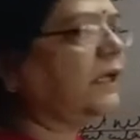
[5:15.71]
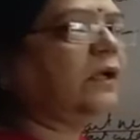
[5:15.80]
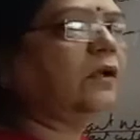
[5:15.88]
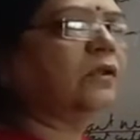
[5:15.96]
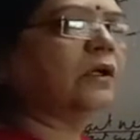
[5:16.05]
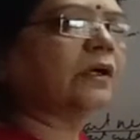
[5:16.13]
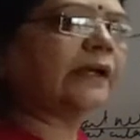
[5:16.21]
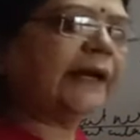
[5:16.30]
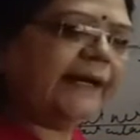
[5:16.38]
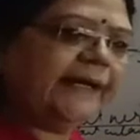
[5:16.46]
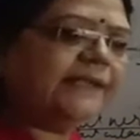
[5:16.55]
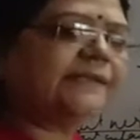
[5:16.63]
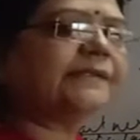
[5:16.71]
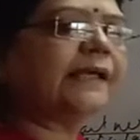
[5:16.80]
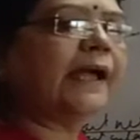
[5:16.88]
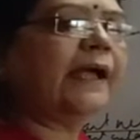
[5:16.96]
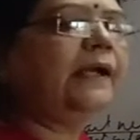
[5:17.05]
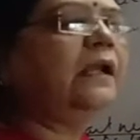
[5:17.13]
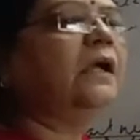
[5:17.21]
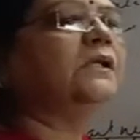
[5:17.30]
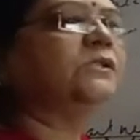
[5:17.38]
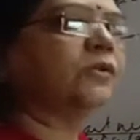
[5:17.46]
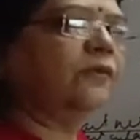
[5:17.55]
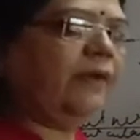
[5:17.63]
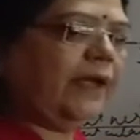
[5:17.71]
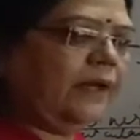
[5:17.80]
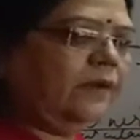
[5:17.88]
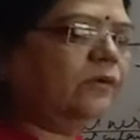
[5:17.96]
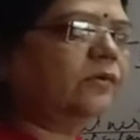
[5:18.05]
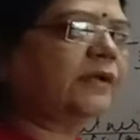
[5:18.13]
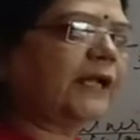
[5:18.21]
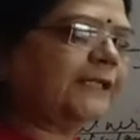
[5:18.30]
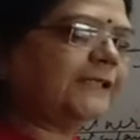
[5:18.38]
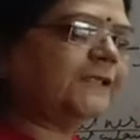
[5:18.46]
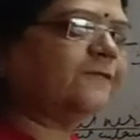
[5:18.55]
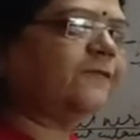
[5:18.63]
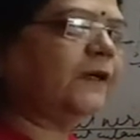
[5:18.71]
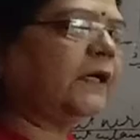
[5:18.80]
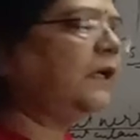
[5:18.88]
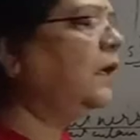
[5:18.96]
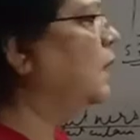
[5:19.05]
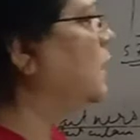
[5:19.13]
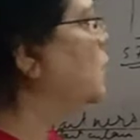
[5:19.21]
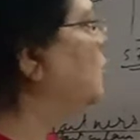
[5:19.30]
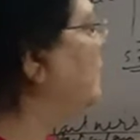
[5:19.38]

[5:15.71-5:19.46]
on the credit side. So when you transfer, you